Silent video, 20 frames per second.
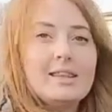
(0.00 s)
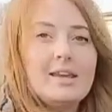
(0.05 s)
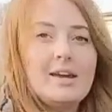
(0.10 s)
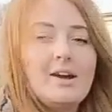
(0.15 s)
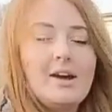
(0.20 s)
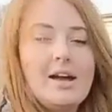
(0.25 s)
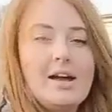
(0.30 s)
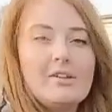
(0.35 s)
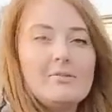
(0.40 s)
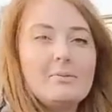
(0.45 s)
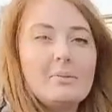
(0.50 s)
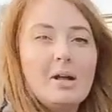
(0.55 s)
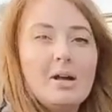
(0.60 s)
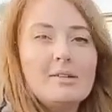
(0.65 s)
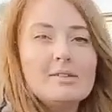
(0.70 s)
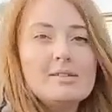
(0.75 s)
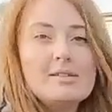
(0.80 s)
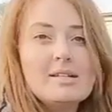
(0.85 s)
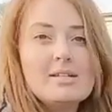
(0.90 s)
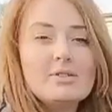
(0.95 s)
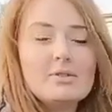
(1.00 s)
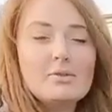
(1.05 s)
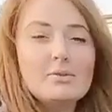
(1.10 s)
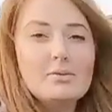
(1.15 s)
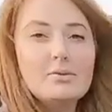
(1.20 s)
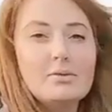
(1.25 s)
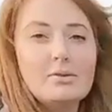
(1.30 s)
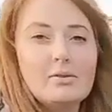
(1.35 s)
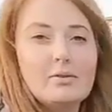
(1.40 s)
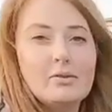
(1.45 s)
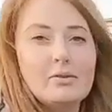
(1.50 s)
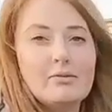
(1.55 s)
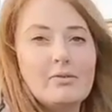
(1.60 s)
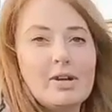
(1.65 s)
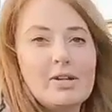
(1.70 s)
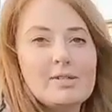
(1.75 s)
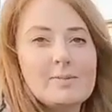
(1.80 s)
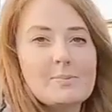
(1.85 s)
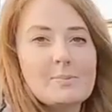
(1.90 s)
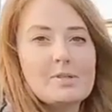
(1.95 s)
that I have planted all of the
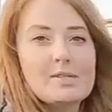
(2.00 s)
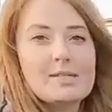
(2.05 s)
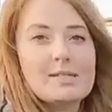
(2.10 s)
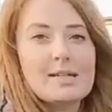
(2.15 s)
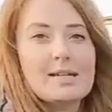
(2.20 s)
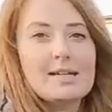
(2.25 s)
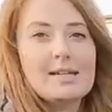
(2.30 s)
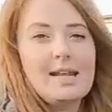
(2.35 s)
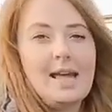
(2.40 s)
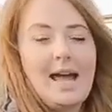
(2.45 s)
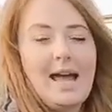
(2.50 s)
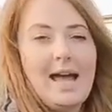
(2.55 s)
raspberries in,